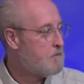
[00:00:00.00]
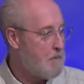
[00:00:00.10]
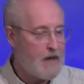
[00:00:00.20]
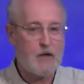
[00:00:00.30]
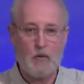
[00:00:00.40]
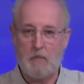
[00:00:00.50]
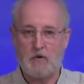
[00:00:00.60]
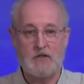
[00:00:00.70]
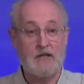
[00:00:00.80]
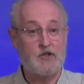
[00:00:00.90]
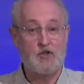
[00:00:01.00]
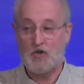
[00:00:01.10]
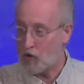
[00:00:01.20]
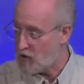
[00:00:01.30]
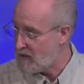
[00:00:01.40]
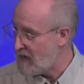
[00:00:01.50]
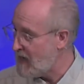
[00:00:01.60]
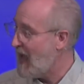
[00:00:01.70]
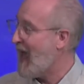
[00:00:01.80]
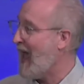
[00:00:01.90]
Money represents
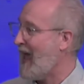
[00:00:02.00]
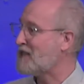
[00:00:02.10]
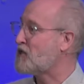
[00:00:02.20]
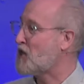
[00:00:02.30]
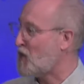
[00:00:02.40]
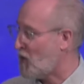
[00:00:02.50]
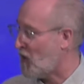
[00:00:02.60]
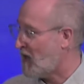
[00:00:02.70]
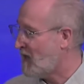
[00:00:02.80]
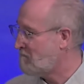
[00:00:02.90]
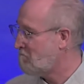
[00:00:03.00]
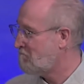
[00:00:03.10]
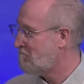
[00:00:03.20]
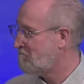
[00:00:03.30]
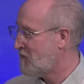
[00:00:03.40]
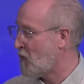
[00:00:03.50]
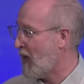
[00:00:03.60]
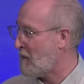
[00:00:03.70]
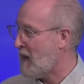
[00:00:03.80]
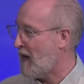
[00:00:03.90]
certainty and security. No
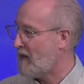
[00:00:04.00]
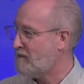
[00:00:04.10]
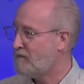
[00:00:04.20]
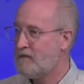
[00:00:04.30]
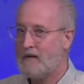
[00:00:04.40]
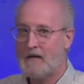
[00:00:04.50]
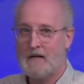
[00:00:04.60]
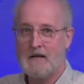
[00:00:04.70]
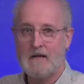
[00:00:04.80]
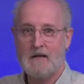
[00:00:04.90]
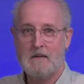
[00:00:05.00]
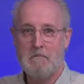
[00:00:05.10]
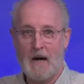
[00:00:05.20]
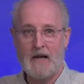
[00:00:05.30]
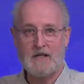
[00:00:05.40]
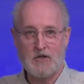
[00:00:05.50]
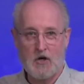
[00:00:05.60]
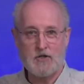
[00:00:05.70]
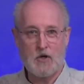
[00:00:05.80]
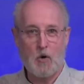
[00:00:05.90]
doubt about it. Money is
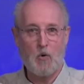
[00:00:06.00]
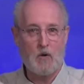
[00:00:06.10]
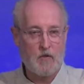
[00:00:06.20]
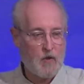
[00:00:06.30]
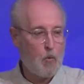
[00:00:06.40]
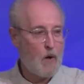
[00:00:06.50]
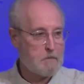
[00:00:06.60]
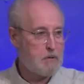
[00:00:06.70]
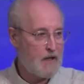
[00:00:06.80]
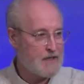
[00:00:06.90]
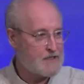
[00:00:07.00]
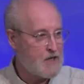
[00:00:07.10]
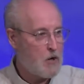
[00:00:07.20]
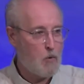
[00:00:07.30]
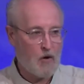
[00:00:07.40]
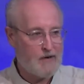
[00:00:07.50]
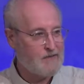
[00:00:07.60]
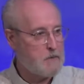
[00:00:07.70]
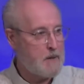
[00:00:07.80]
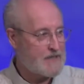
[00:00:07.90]
also the one place where
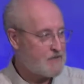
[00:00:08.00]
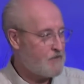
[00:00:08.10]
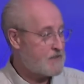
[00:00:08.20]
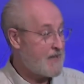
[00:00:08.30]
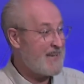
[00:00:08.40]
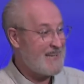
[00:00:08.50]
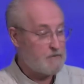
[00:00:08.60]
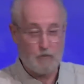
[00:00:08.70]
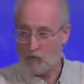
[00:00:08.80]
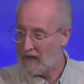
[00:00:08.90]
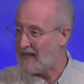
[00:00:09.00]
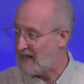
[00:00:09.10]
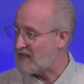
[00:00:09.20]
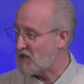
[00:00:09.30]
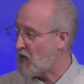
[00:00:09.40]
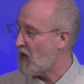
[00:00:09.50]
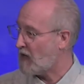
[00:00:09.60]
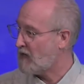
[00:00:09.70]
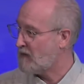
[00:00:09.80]
even the best of us can really get stuck.